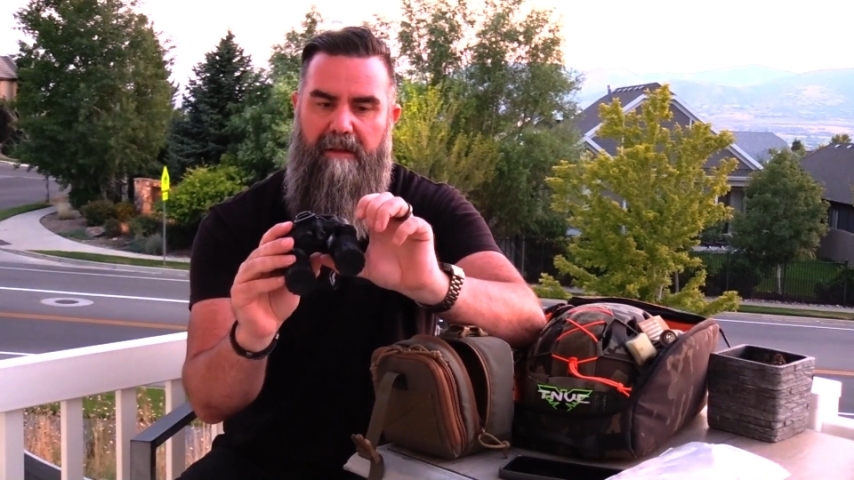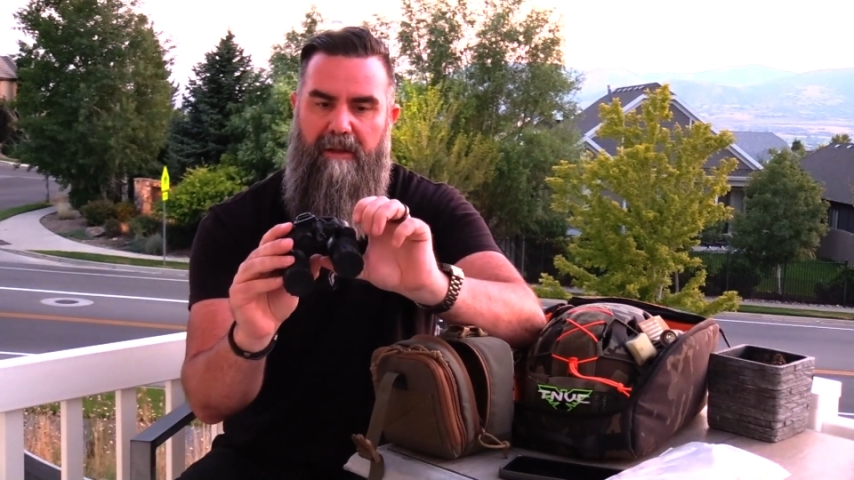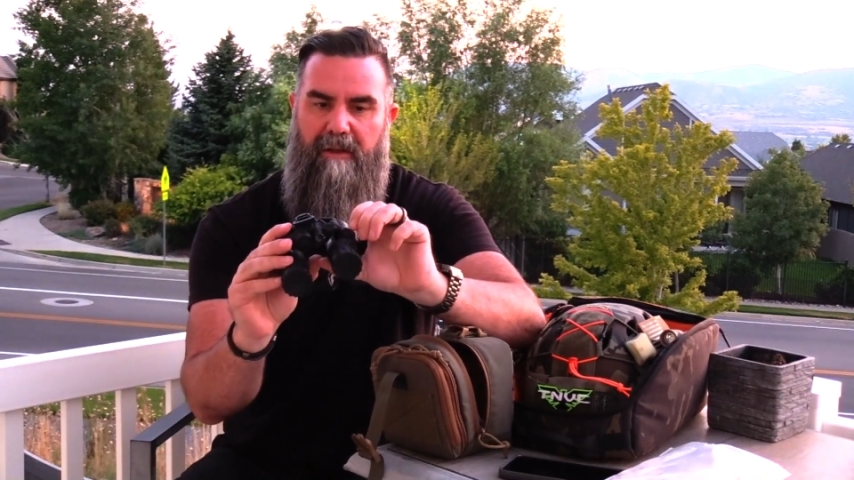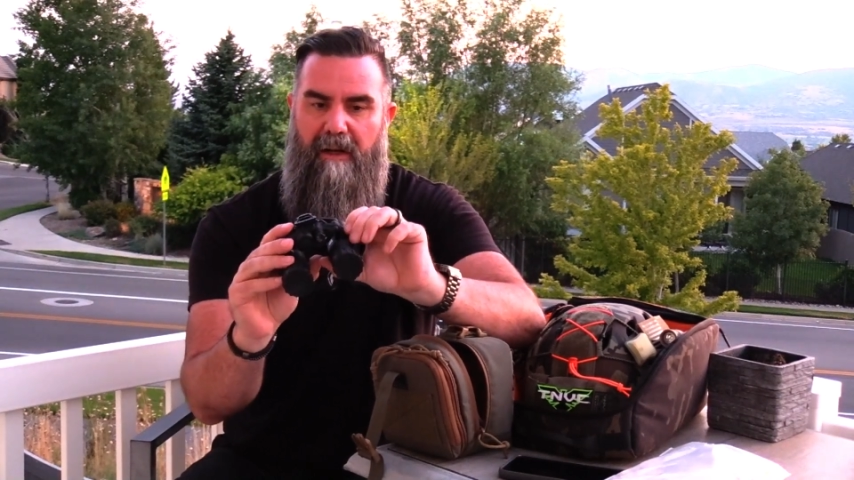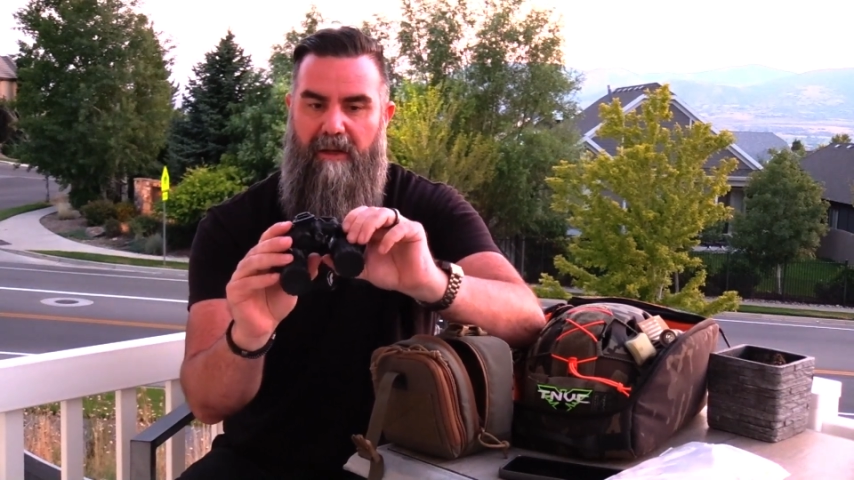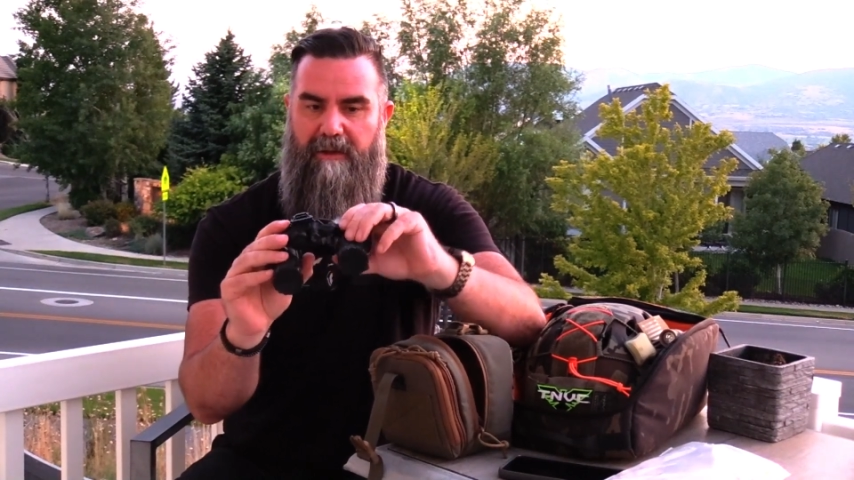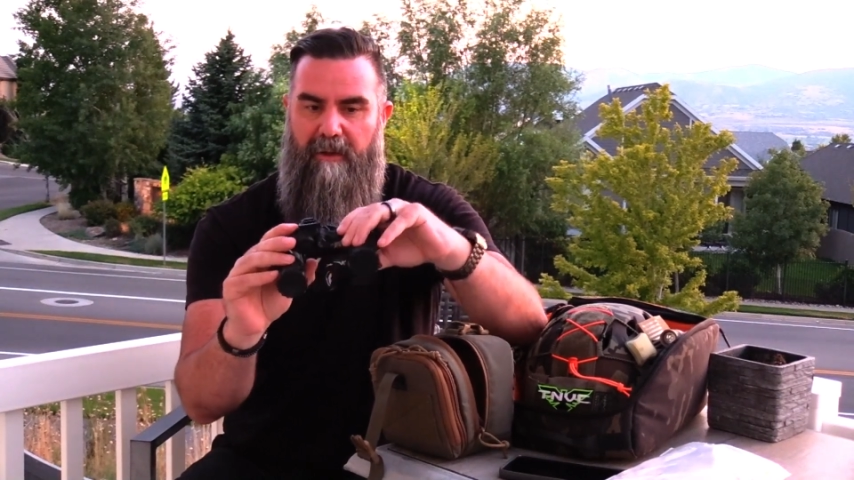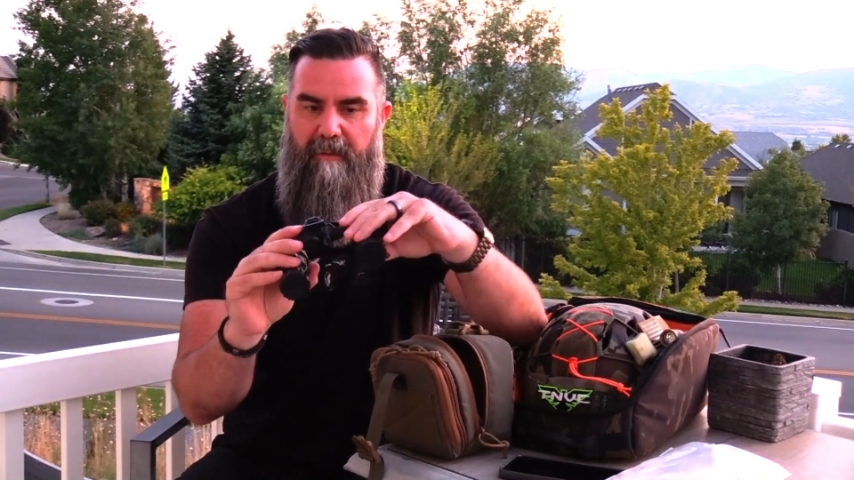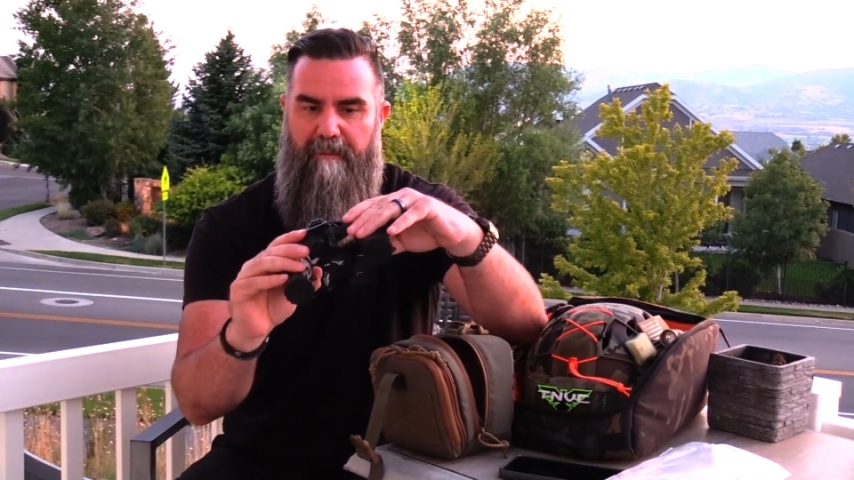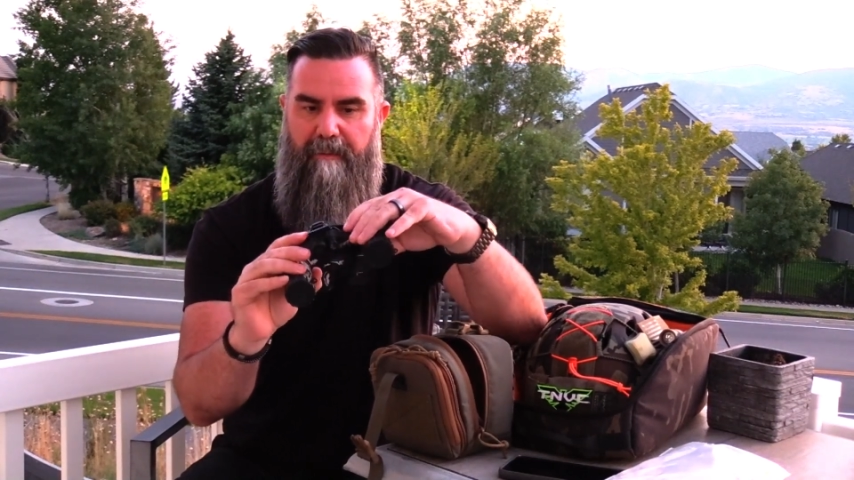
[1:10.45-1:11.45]
You can
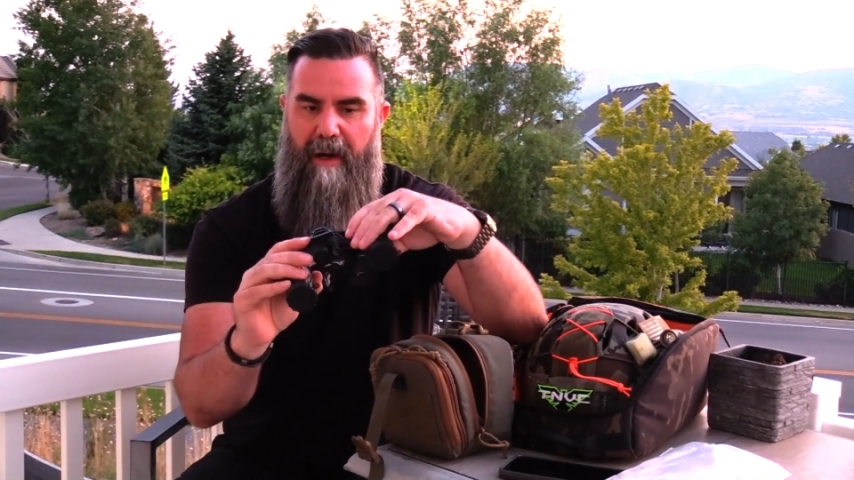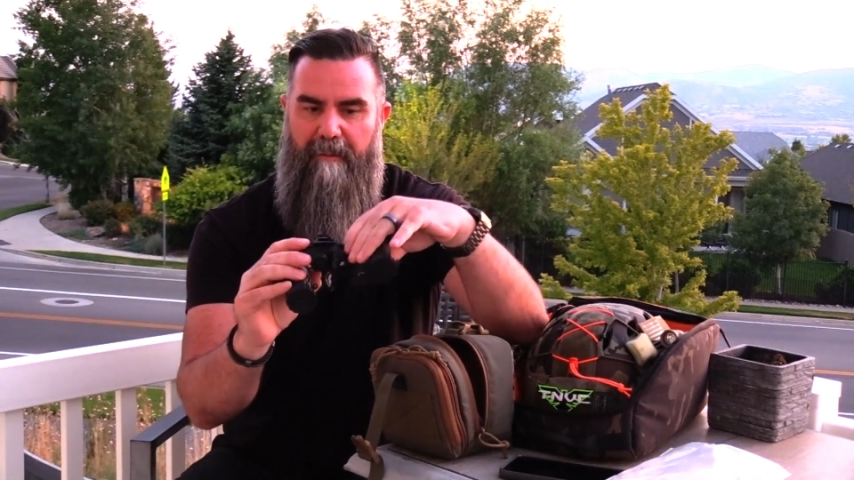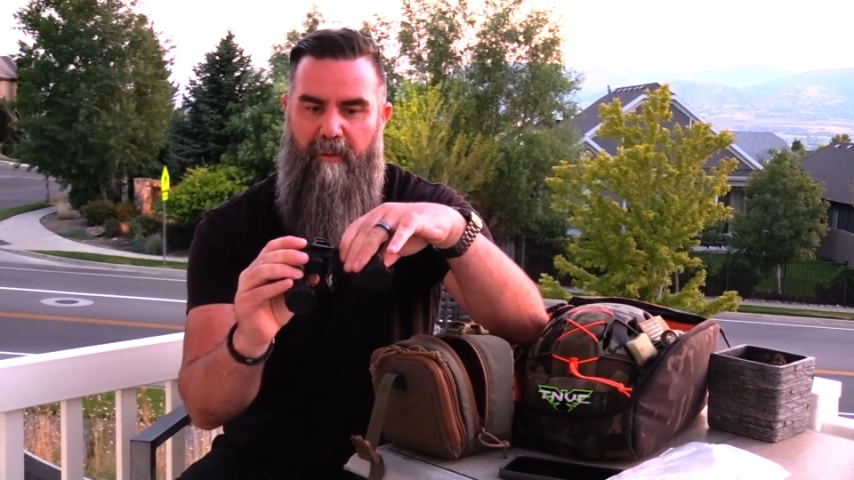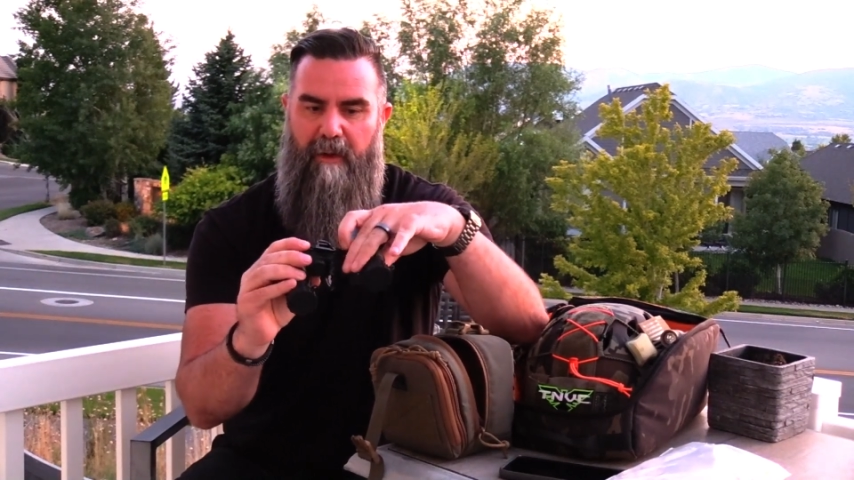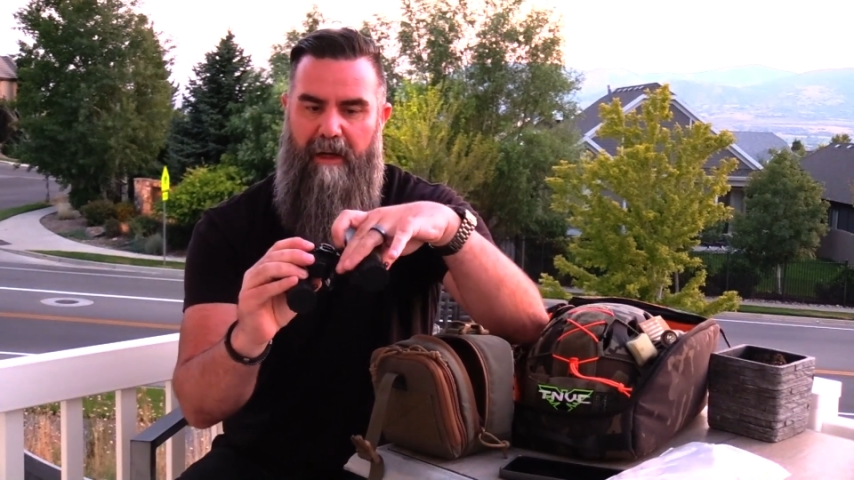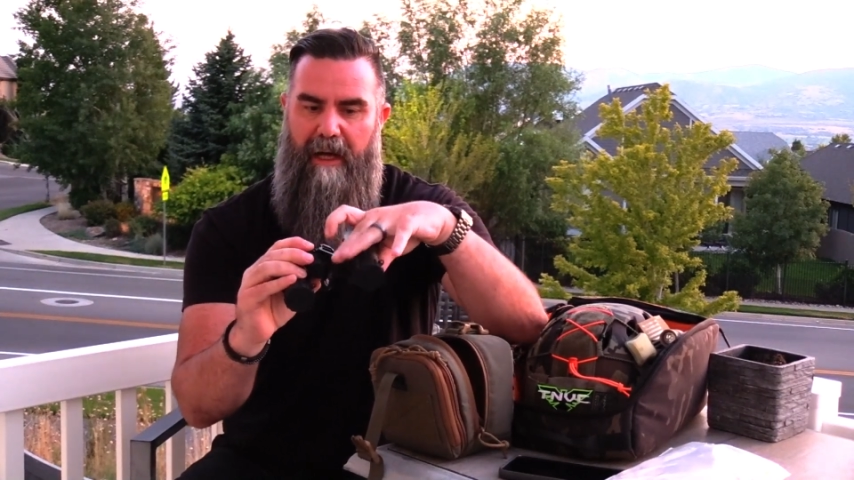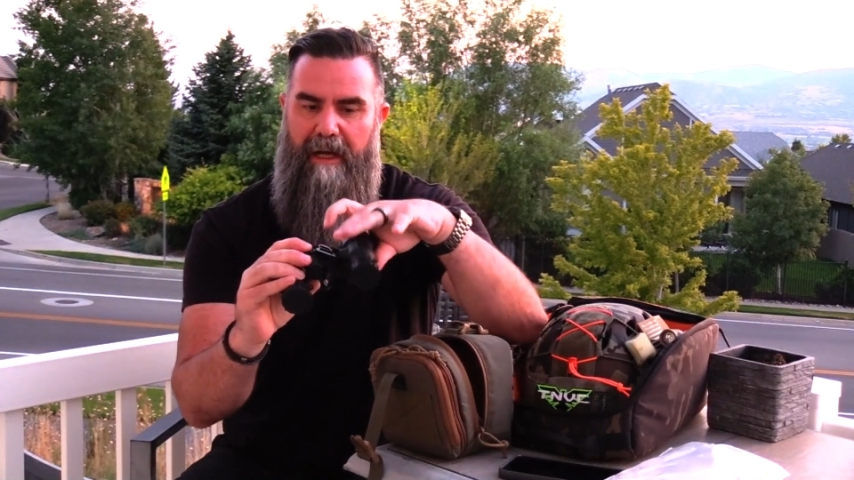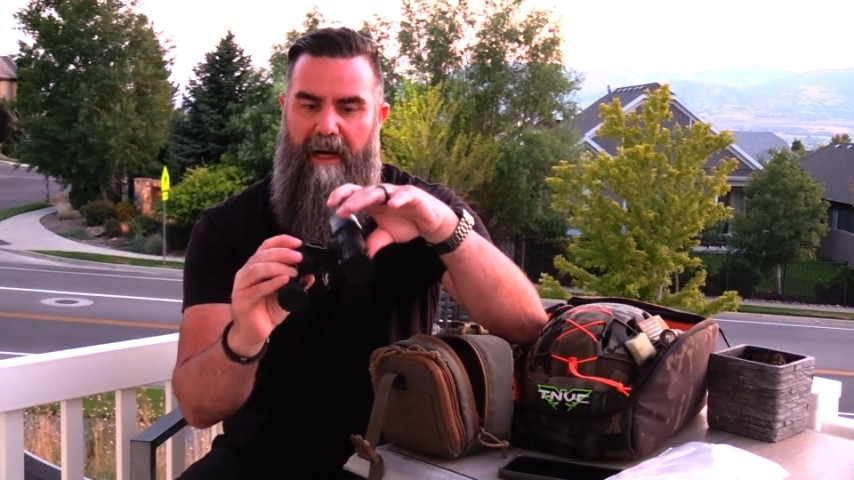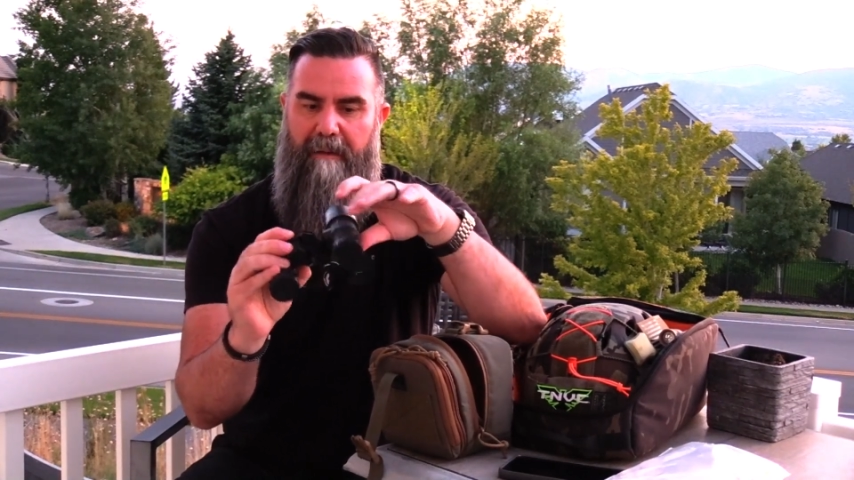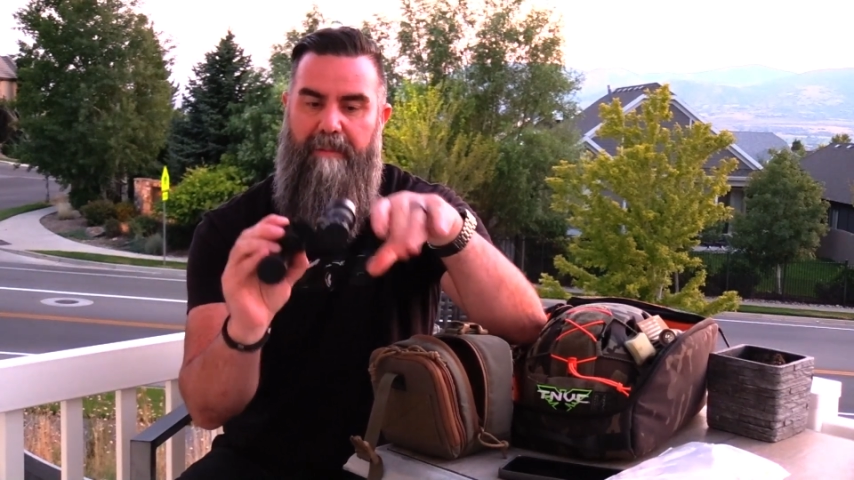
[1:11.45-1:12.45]
also pop one eye
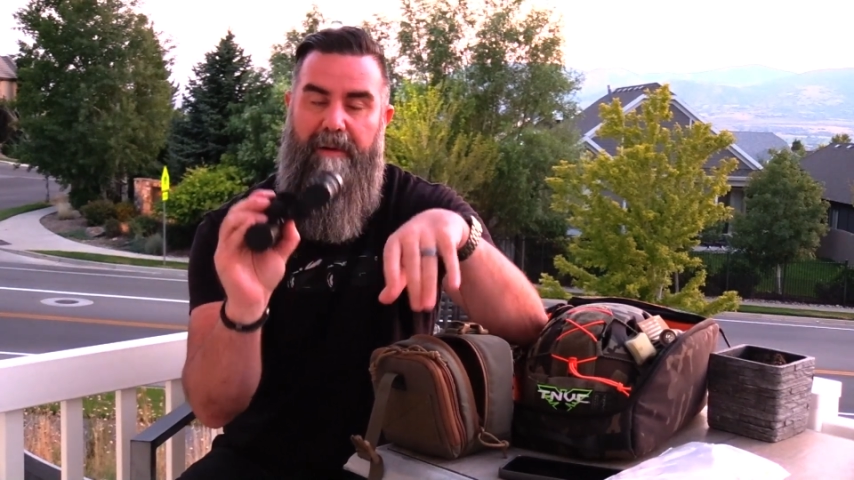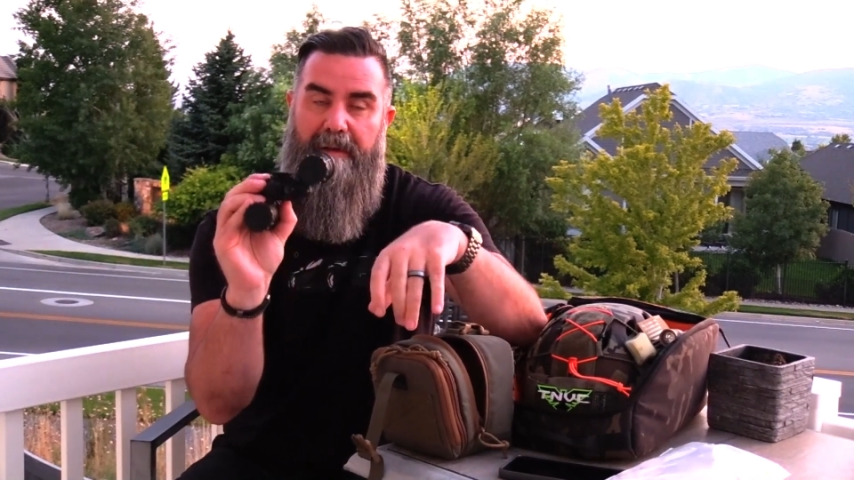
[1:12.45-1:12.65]
up